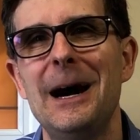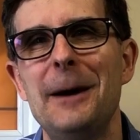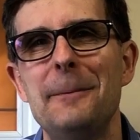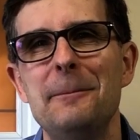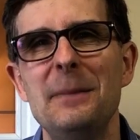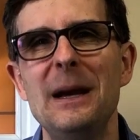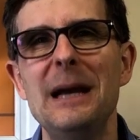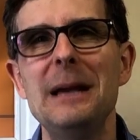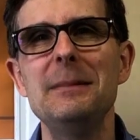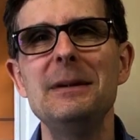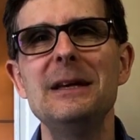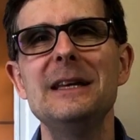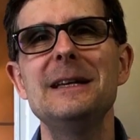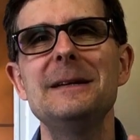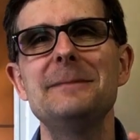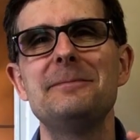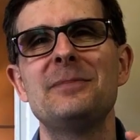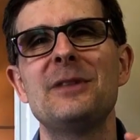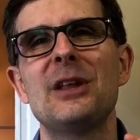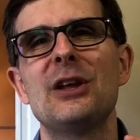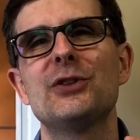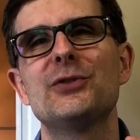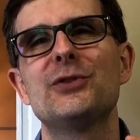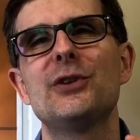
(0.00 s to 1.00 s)

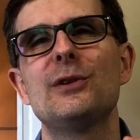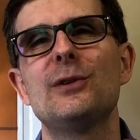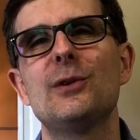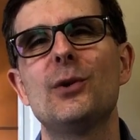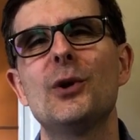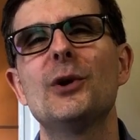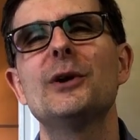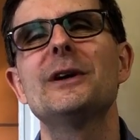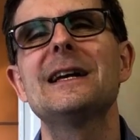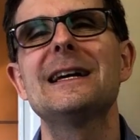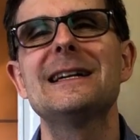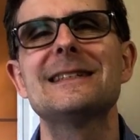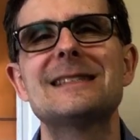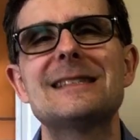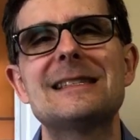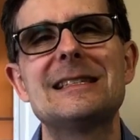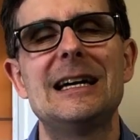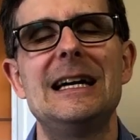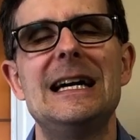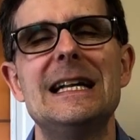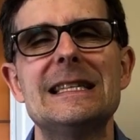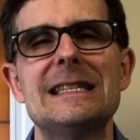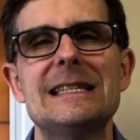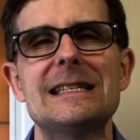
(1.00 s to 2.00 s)
Maybe the Lord has
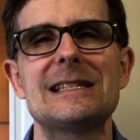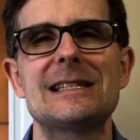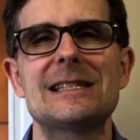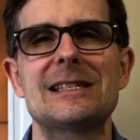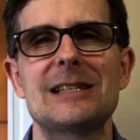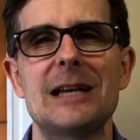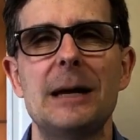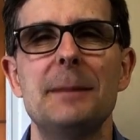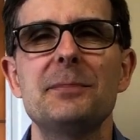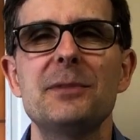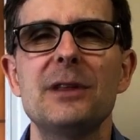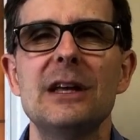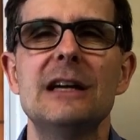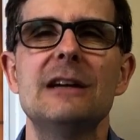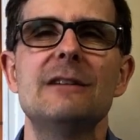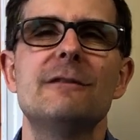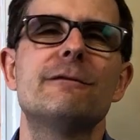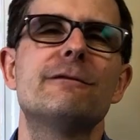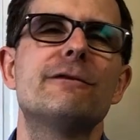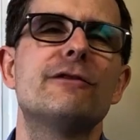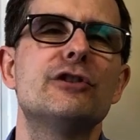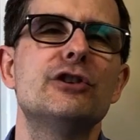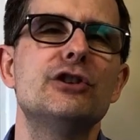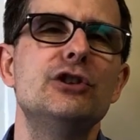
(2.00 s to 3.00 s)
done something
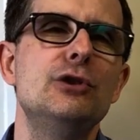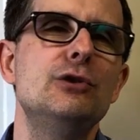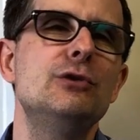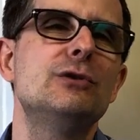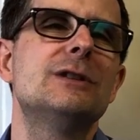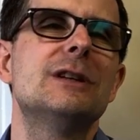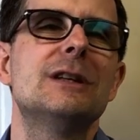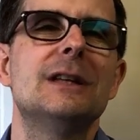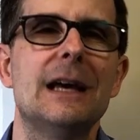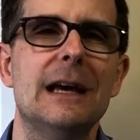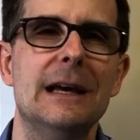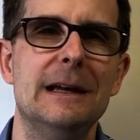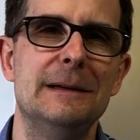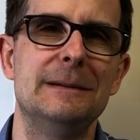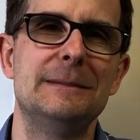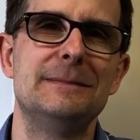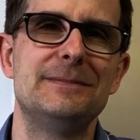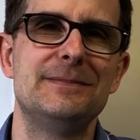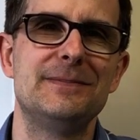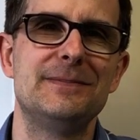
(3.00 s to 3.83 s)
for you today.